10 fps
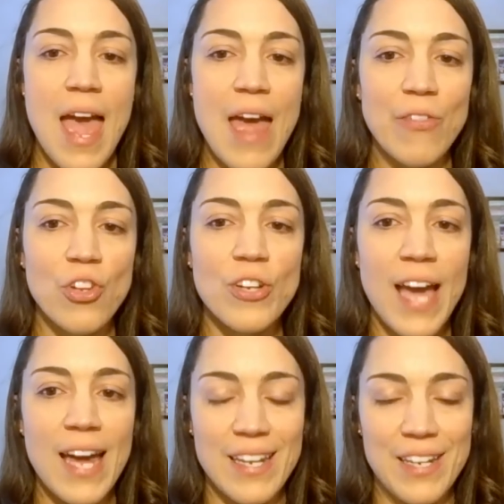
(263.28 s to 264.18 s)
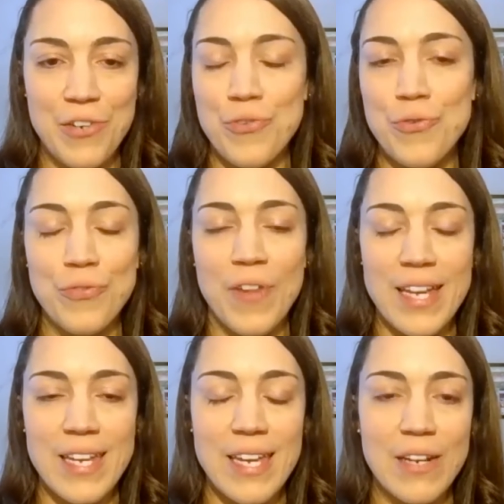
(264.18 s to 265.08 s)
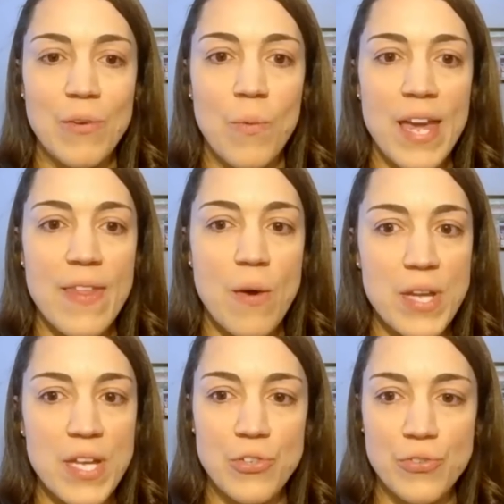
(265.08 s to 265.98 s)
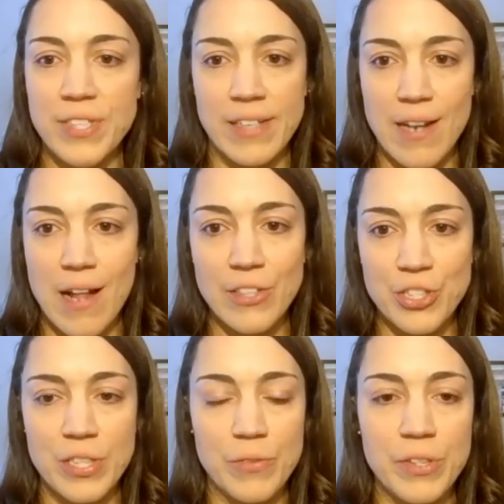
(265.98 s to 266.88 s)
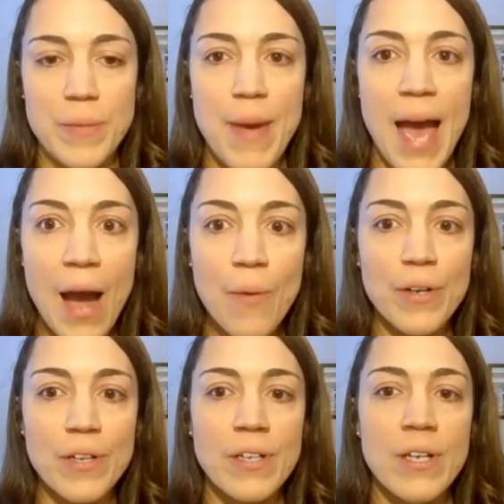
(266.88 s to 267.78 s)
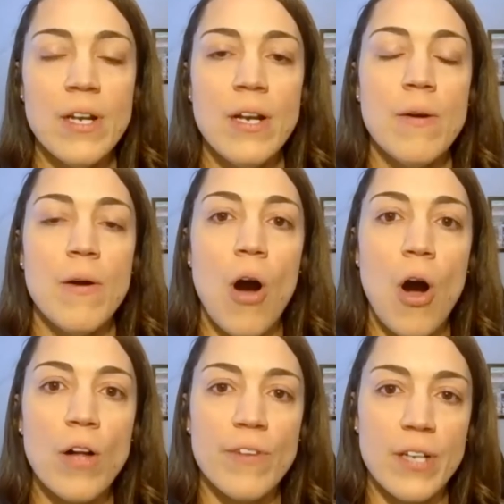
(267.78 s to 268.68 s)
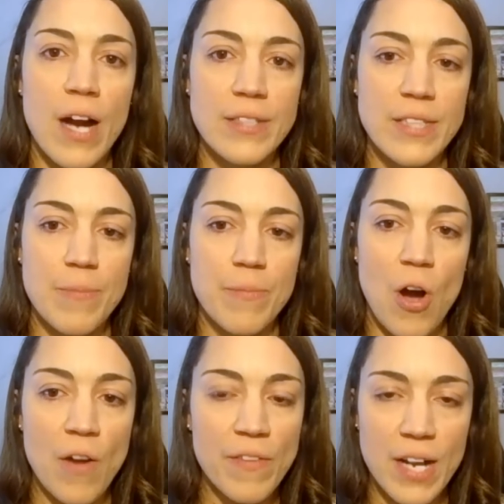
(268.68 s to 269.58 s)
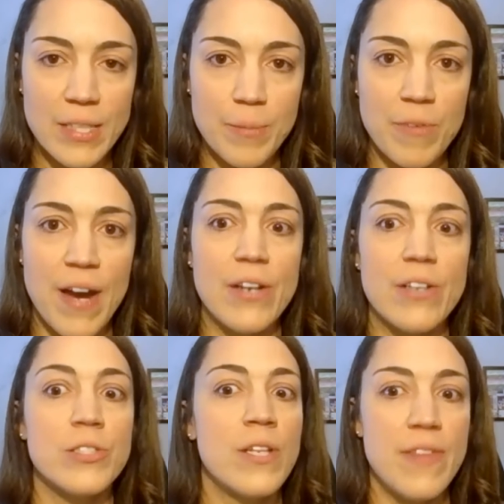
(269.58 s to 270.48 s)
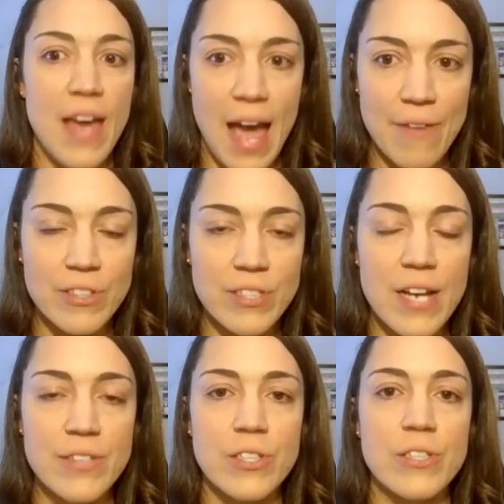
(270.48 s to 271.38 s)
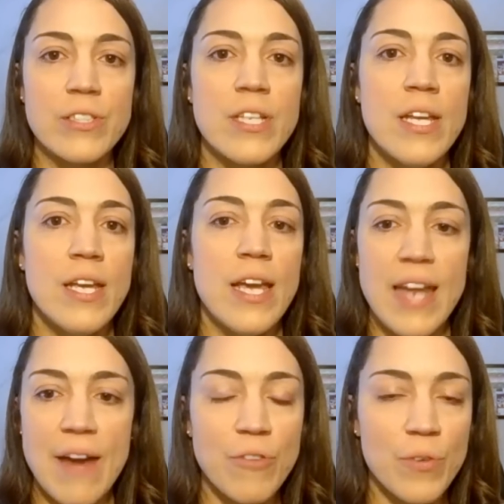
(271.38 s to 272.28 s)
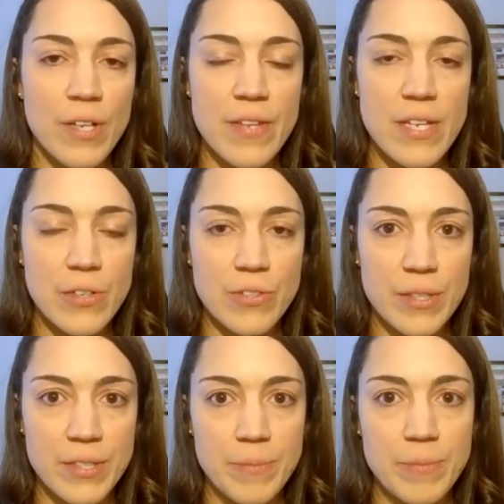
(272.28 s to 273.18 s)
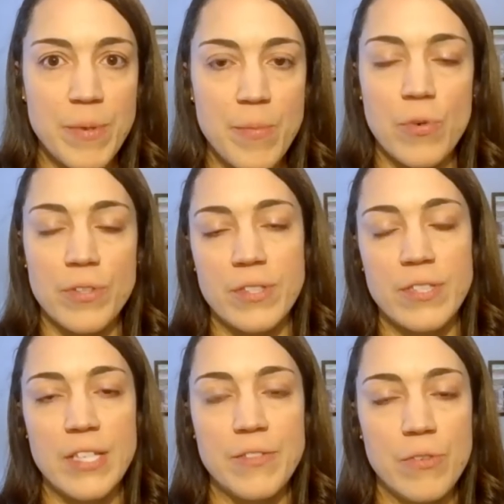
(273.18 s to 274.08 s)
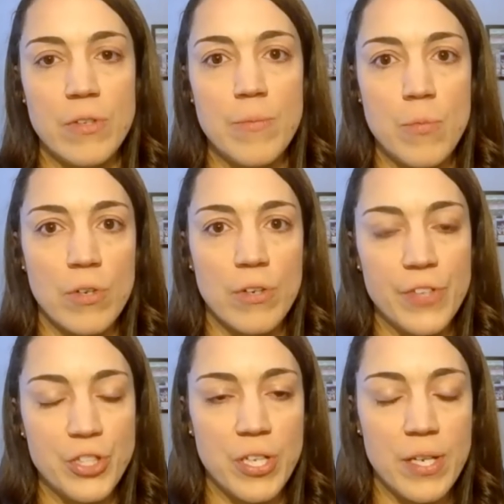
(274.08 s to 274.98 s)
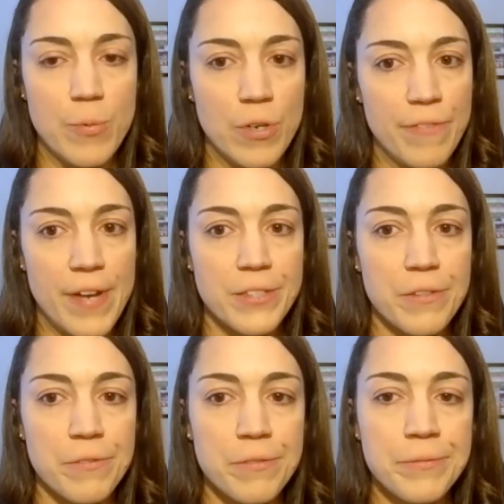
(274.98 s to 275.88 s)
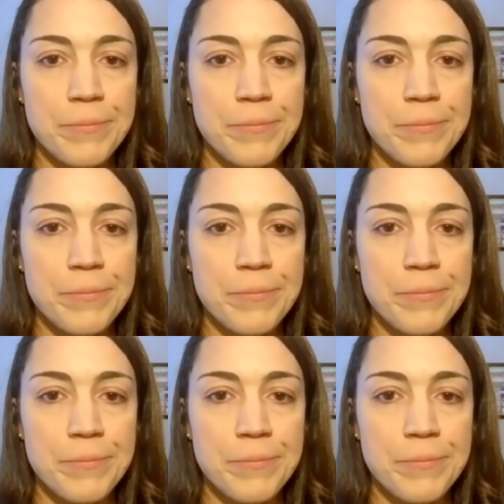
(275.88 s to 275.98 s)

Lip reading: and look at it in a new light, in a way that we can use technology to really power all of our content, all the content providers, the advertisers, and everyone in the ecosystem to be more successful, more efficient, and more effective.